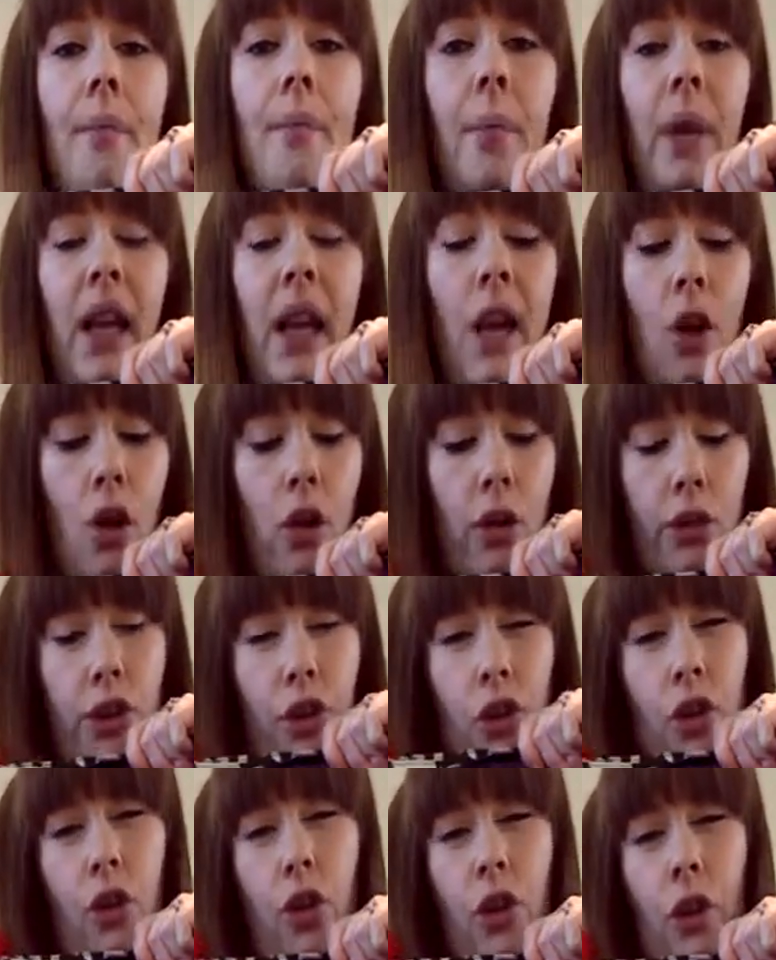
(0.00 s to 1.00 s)
But it
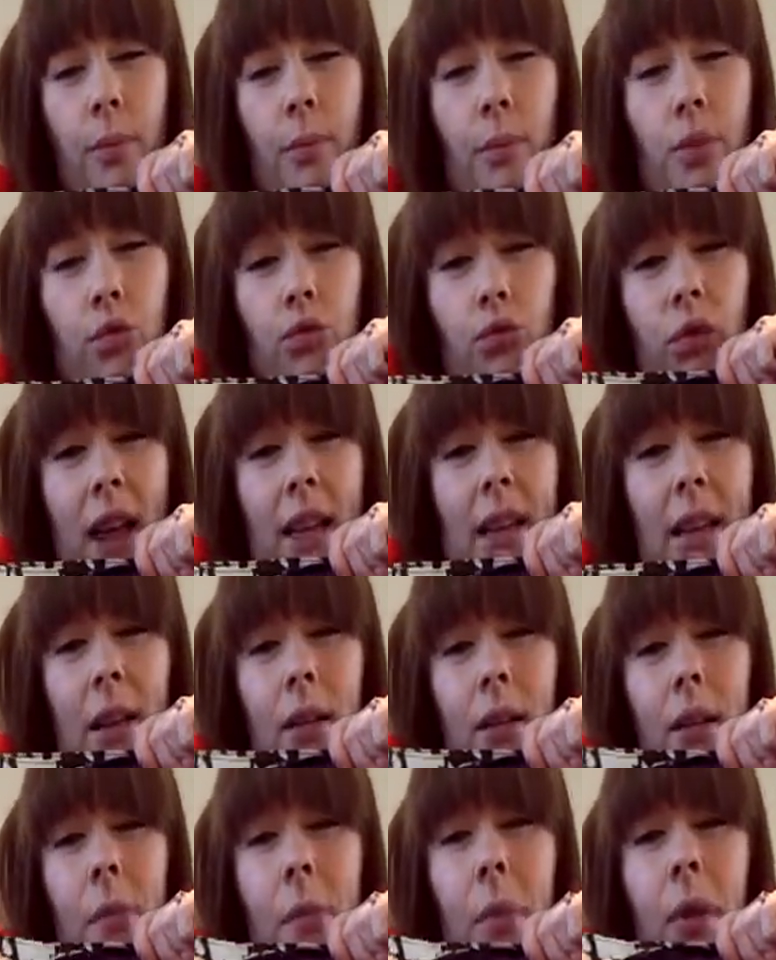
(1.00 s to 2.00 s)
also comes right
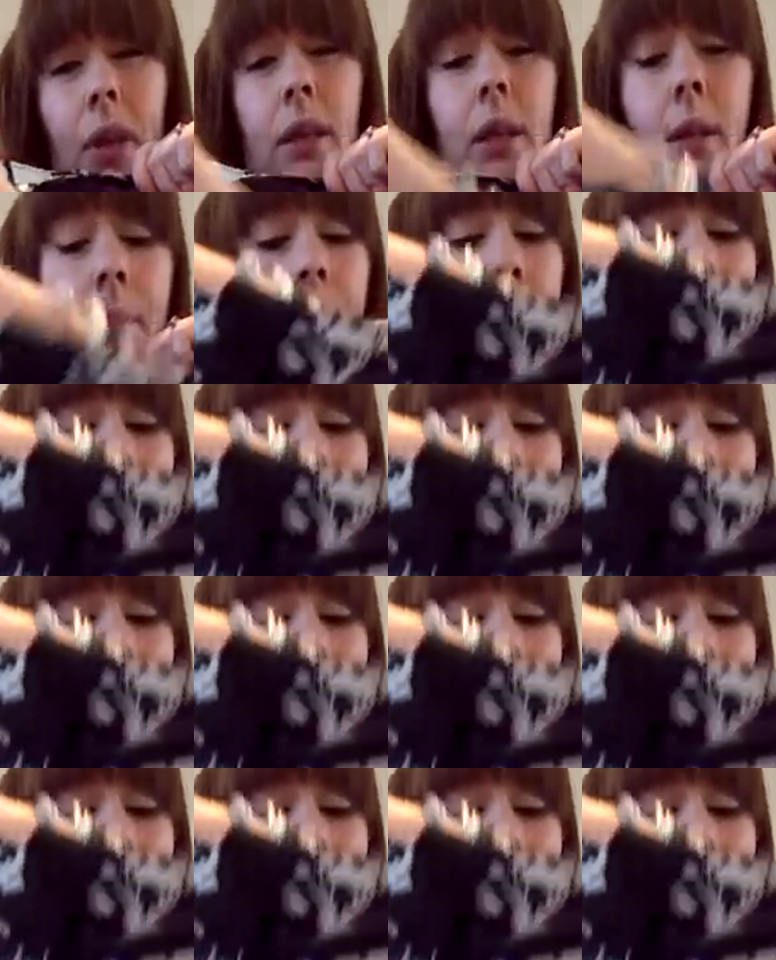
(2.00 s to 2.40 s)
down at the bottom.